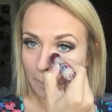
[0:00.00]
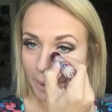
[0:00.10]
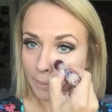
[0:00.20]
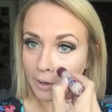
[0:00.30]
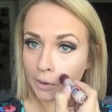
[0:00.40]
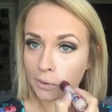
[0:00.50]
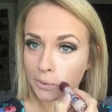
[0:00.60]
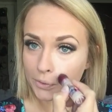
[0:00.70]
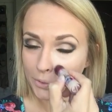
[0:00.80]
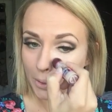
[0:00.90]
of by my
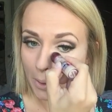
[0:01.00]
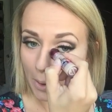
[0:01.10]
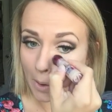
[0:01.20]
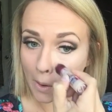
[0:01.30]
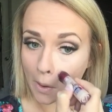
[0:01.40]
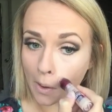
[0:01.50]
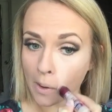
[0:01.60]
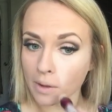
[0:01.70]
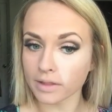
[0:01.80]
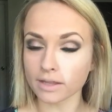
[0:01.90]
nose,
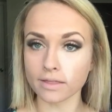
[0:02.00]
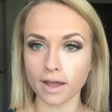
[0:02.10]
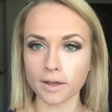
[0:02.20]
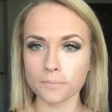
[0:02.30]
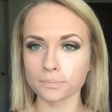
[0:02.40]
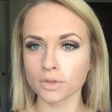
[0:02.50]
like that.